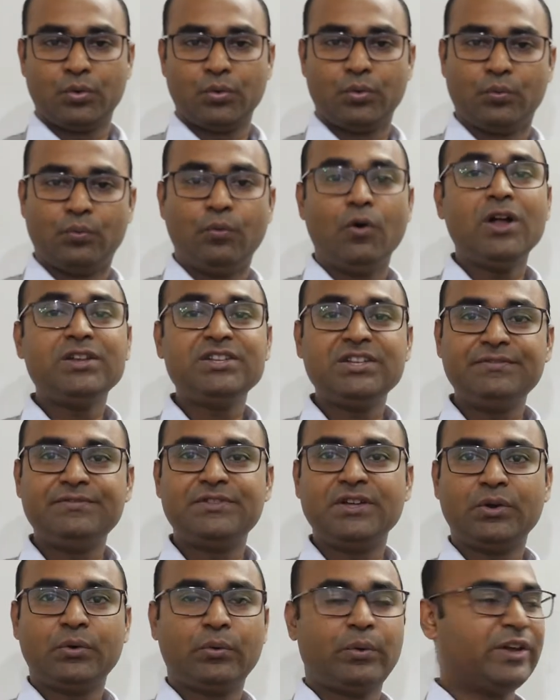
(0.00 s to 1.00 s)
What if
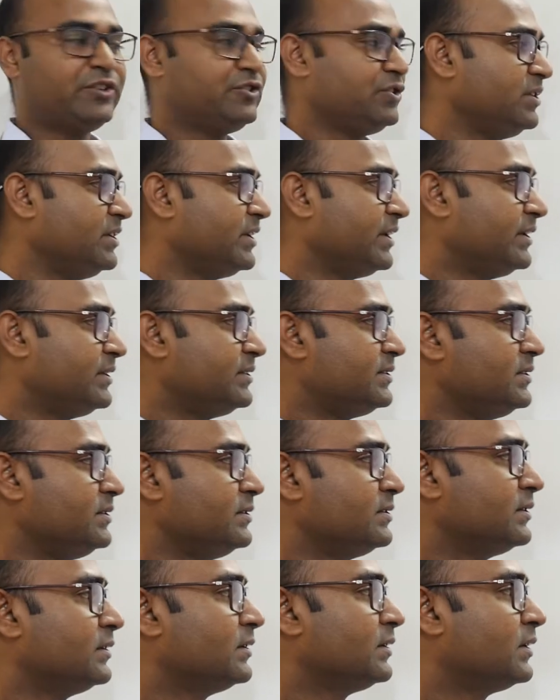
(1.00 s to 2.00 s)
the question is
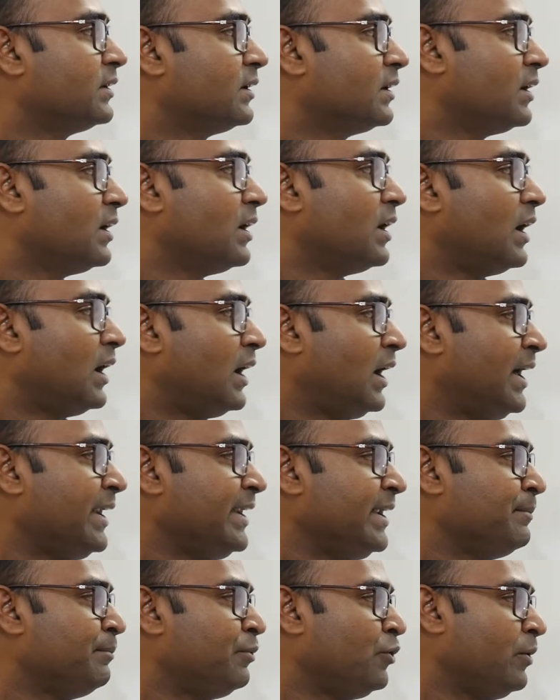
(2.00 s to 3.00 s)

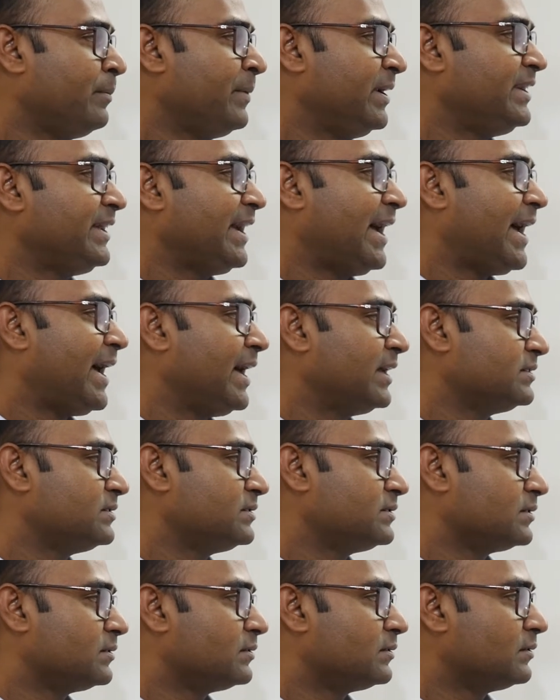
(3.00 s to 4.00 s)
unemployment
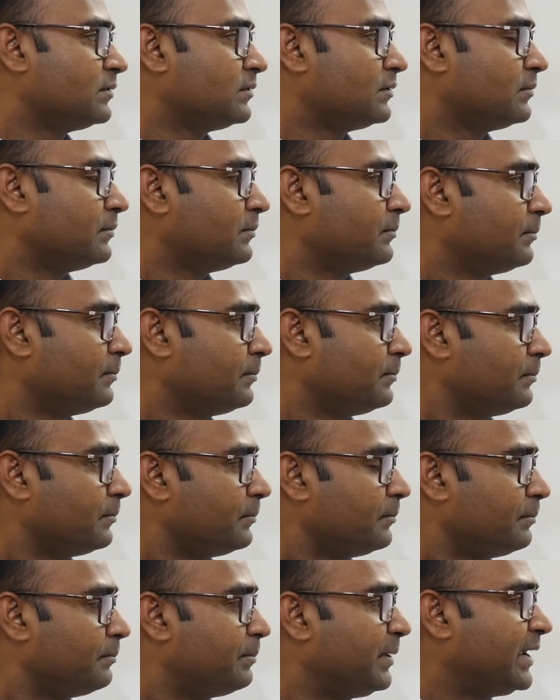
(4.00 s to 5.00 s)
has
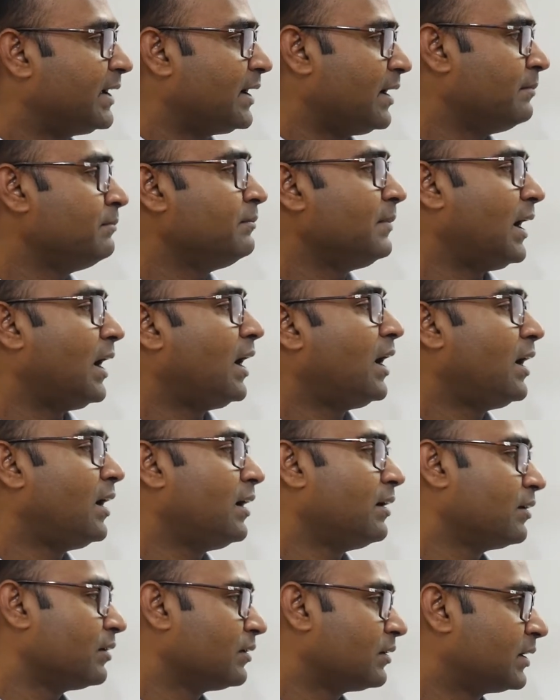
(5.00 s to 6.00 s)
become
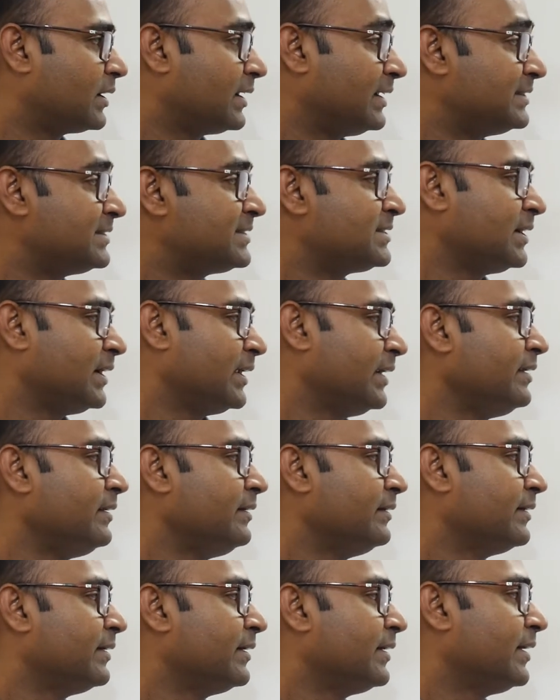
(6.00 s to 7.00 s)
a
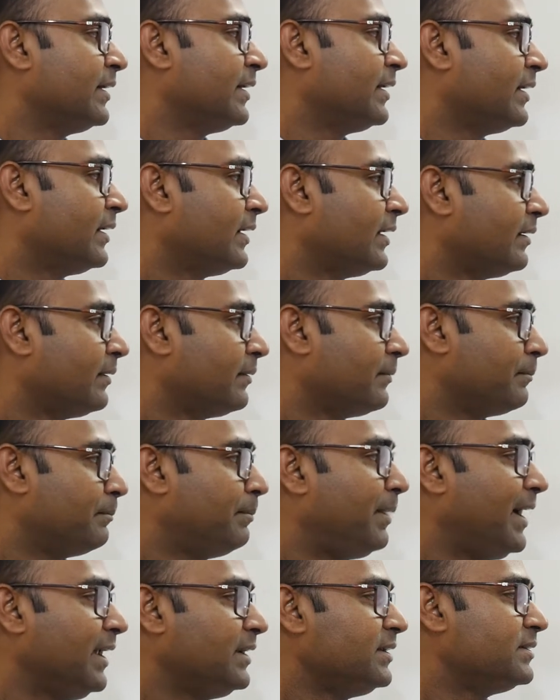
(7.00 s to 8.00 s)
concern,
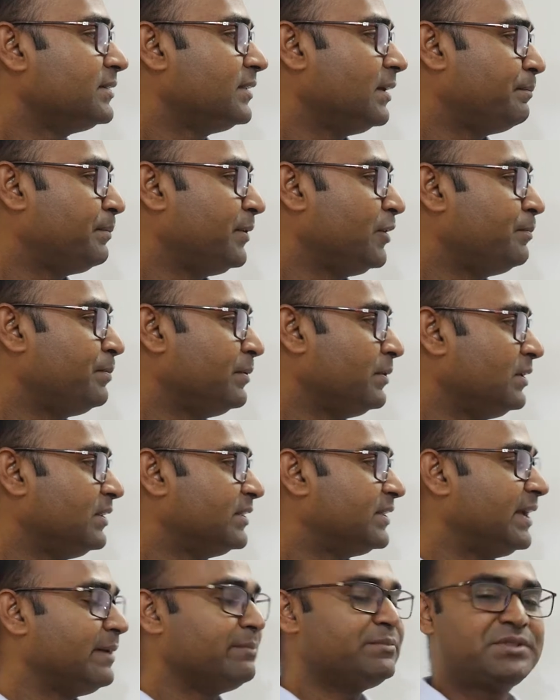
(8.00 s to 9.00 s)
but the people
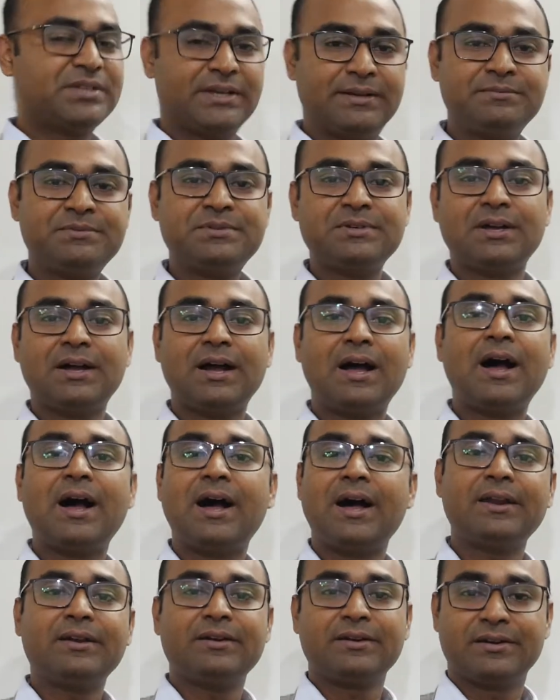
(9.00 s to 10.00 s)
themselves
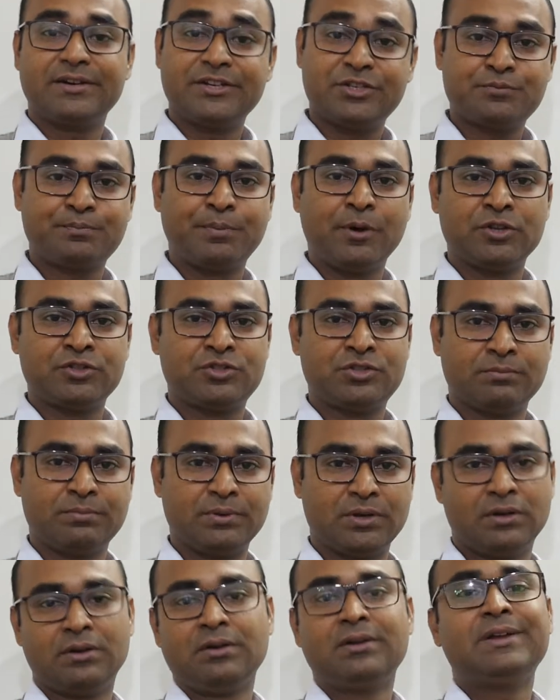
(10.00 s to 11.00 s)
are
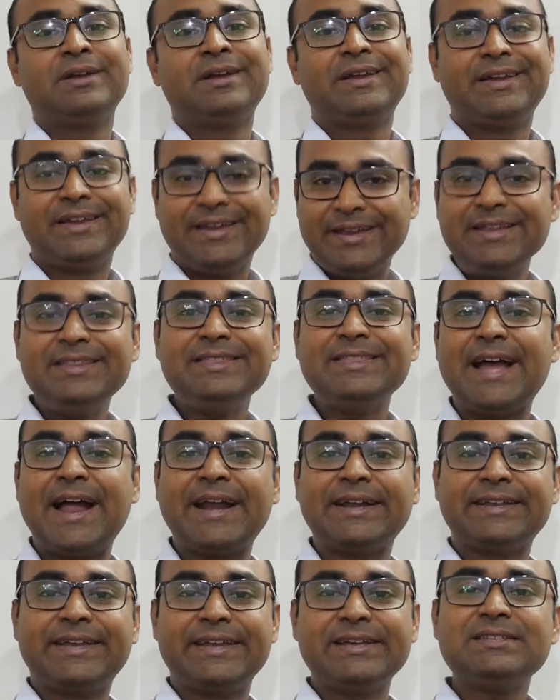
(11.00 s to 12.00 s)
responsible? In
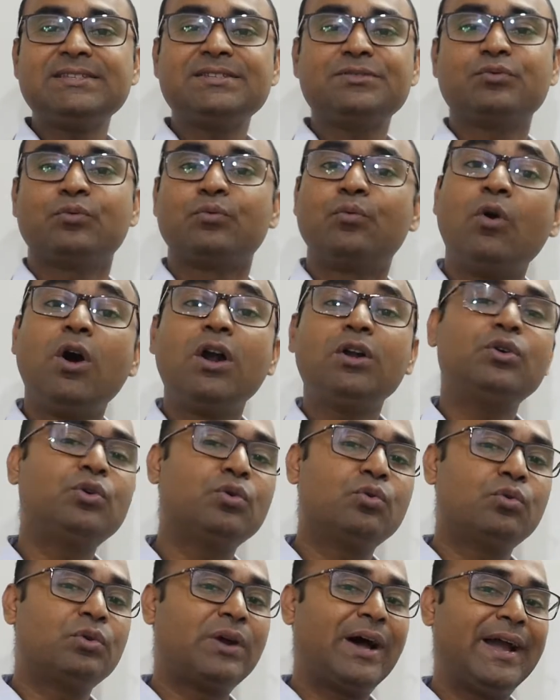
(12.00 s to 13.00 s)
that case, what
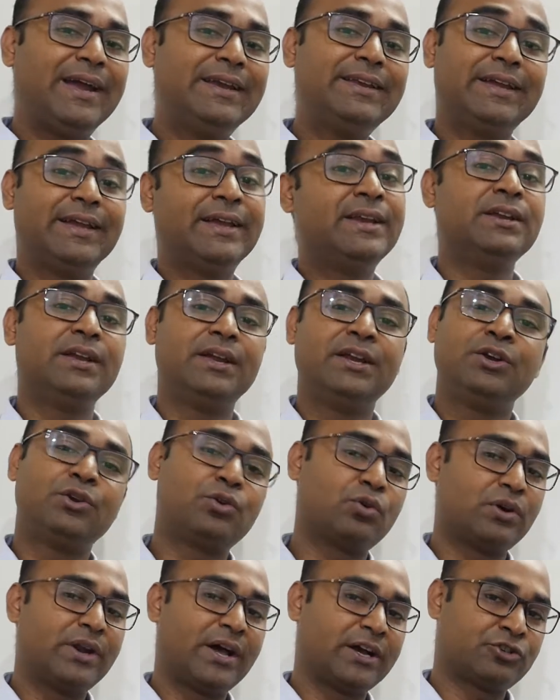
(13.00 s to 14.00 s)
to write in
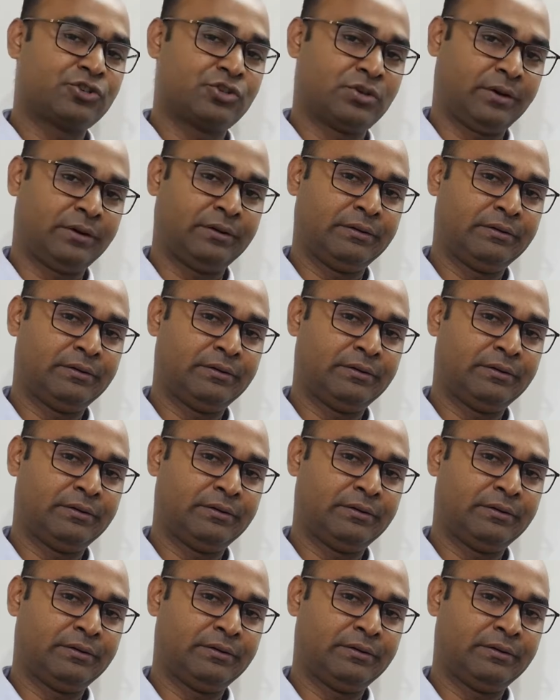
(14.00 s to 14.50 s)
introduction?